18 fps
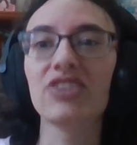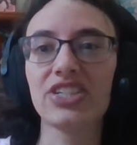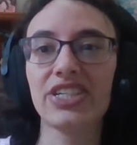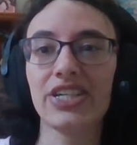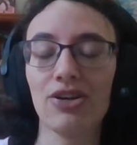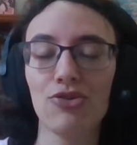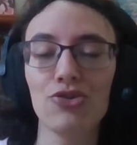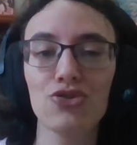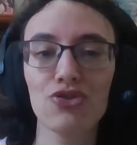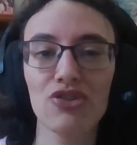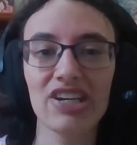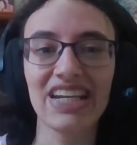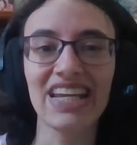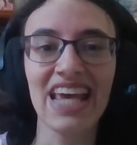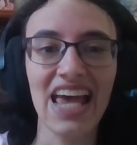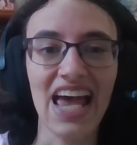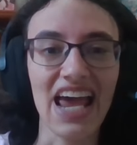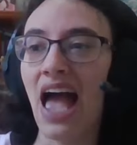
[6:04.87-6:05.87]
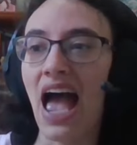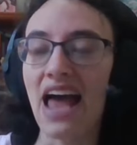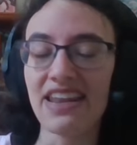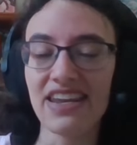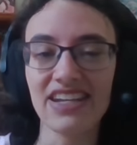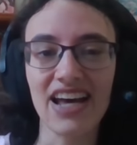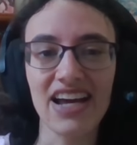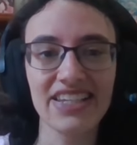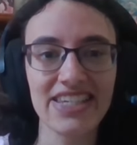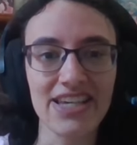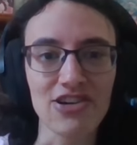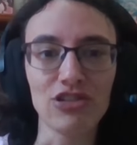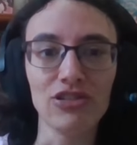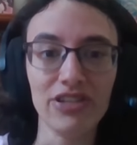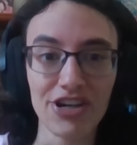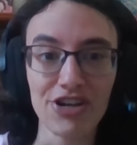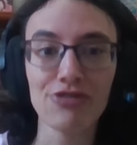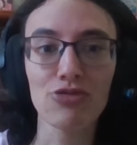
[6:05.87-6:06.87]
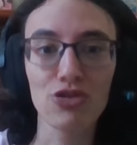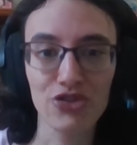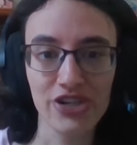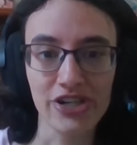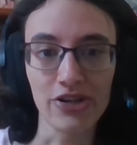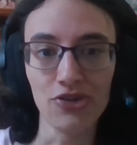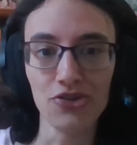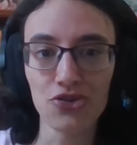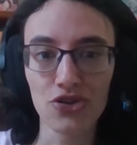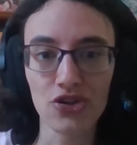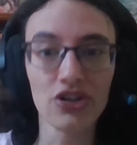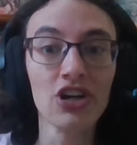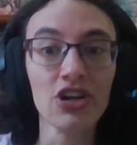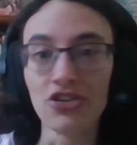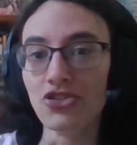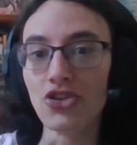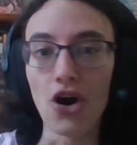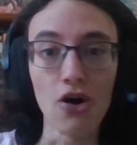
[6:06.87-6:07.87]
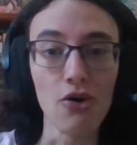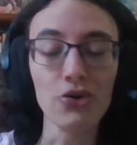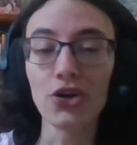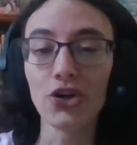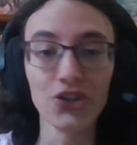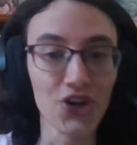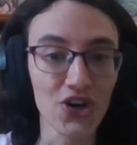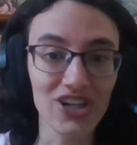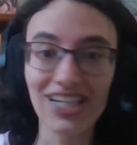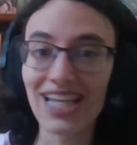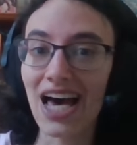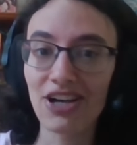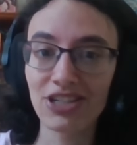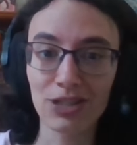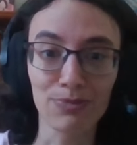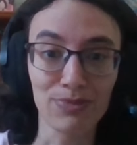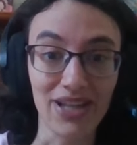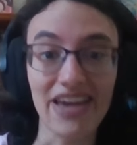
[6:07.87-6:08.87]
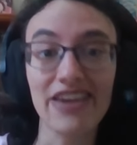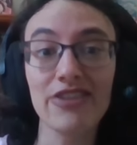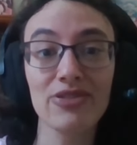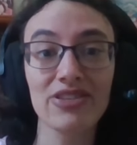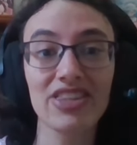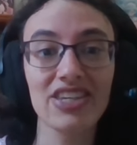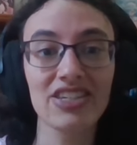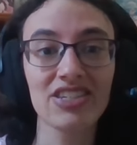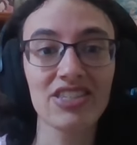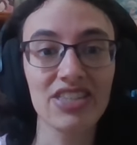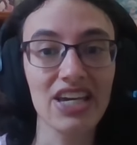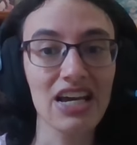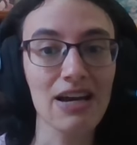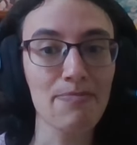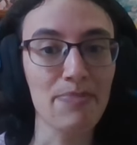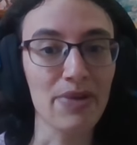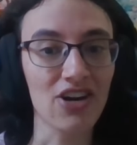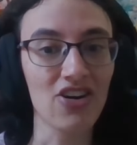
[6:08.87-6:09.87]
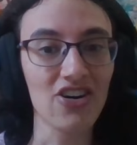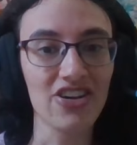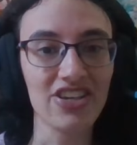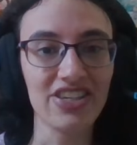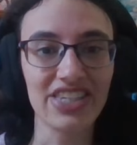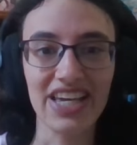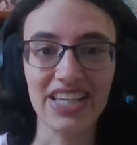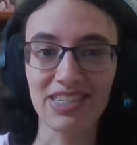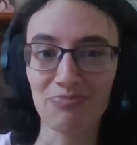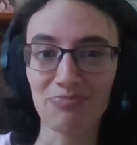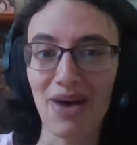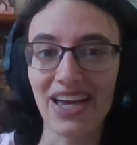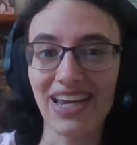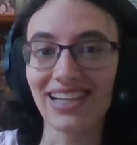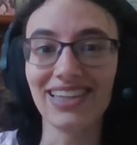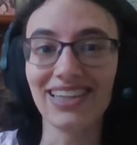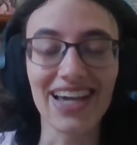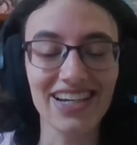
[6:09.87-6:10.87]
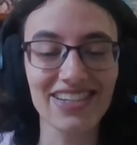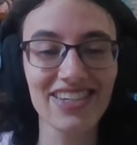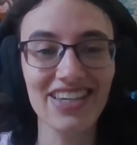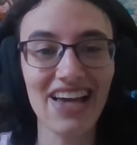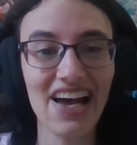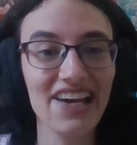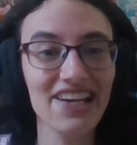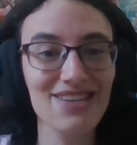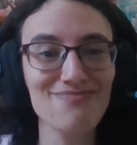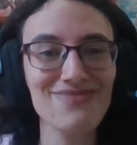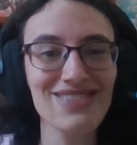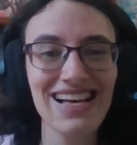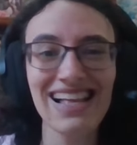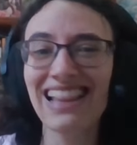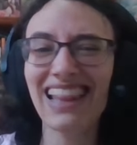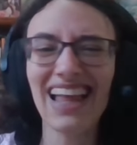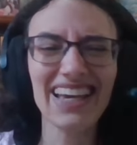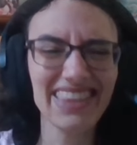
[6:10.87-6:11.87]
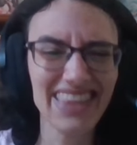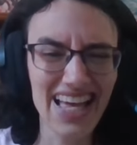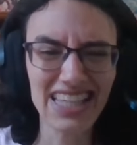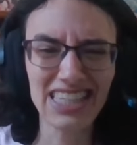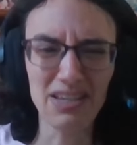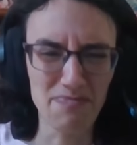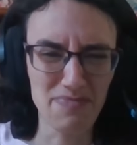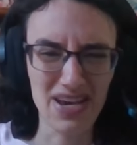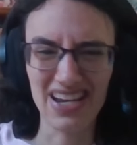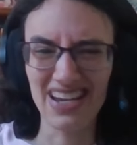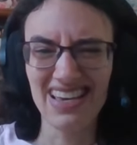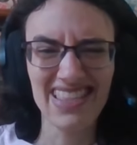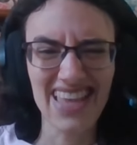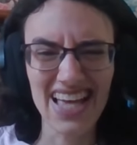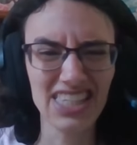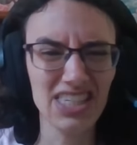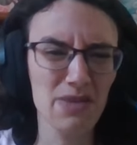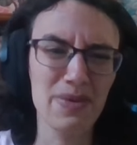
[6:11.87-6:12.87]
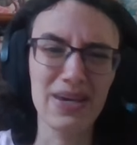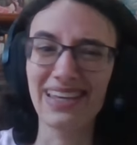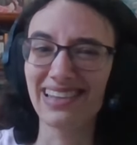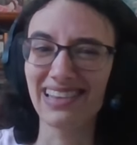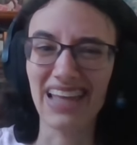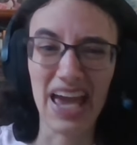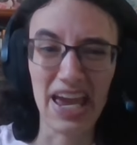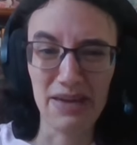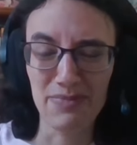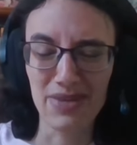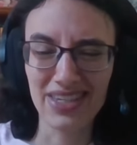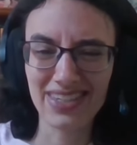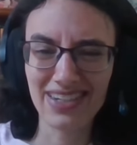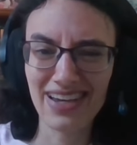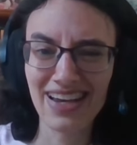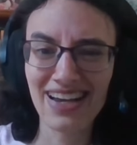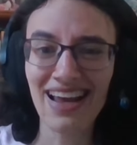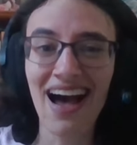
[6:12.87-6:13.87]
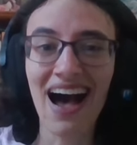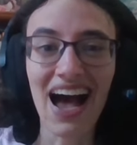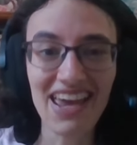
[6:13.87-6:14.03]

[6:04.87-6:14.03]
children, and then I tell literal children, no, you're not allowed to play with this thing because it's my collector's item, like, that's a bit lame, isn't it?